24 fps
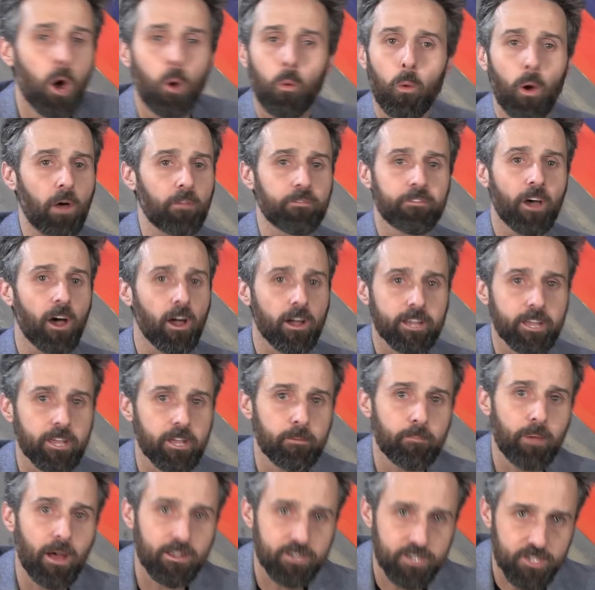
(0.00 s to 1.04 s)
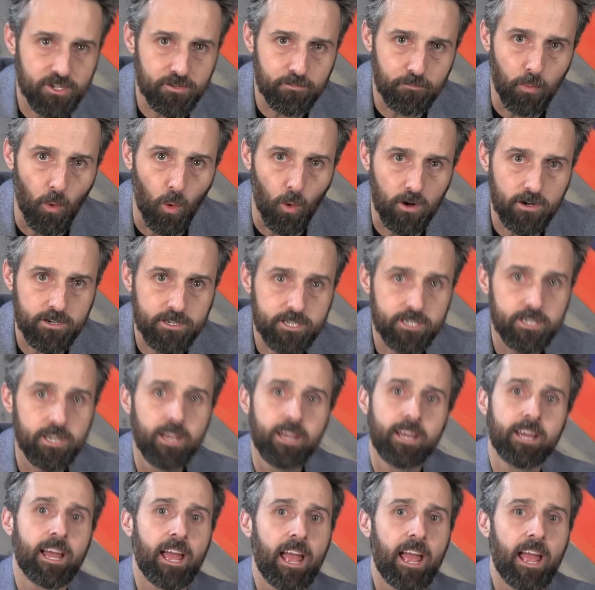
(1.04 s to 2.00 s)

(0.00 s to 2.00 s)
while talking about sports